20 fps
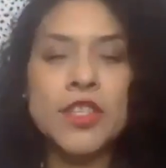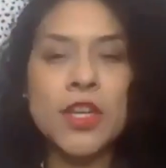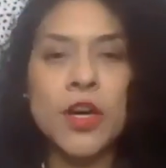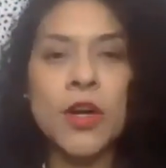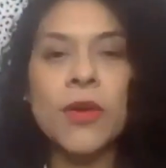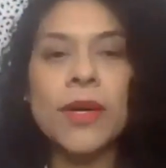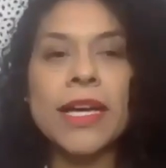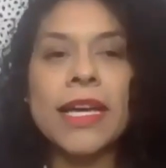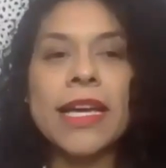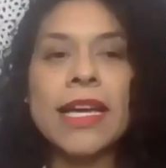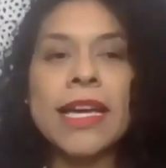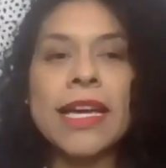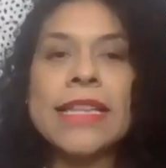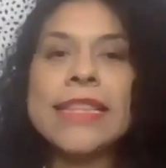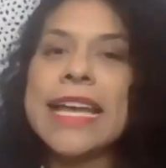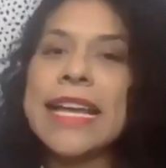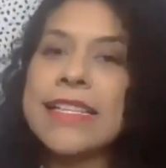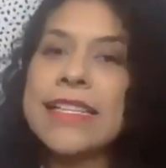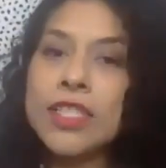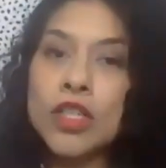So
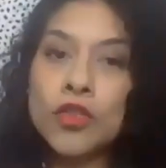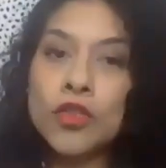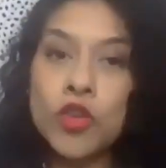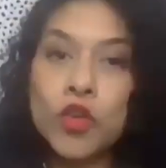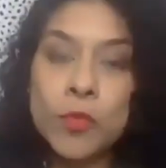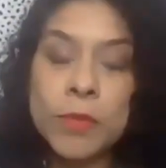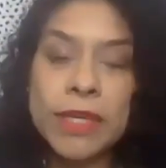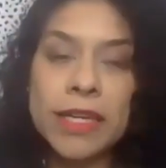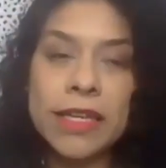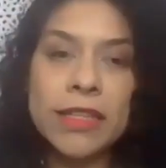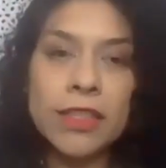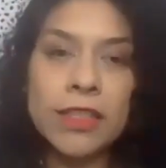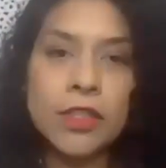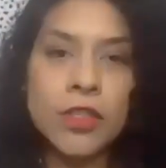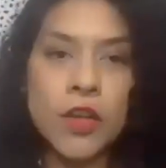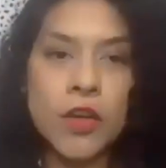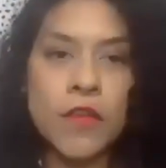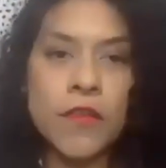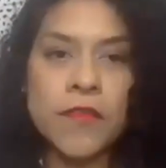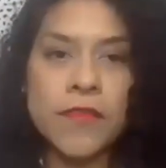that's the grooming,
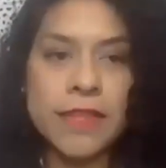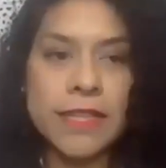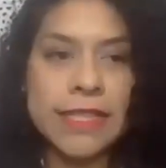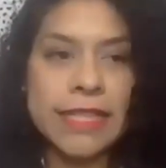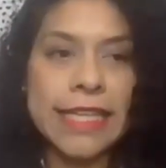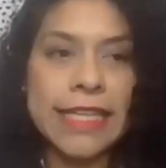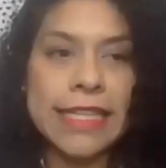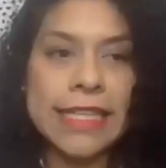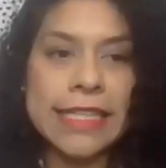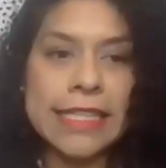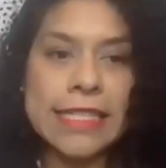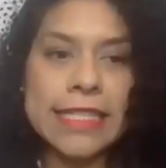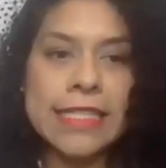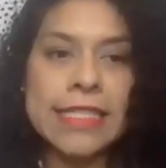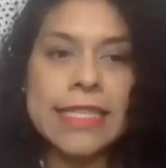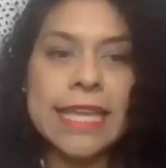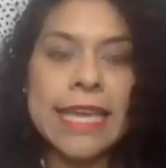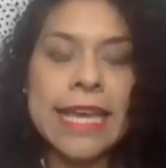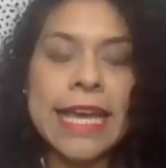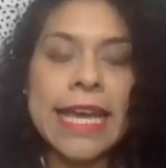for the
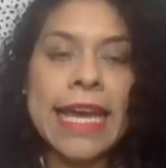ladies.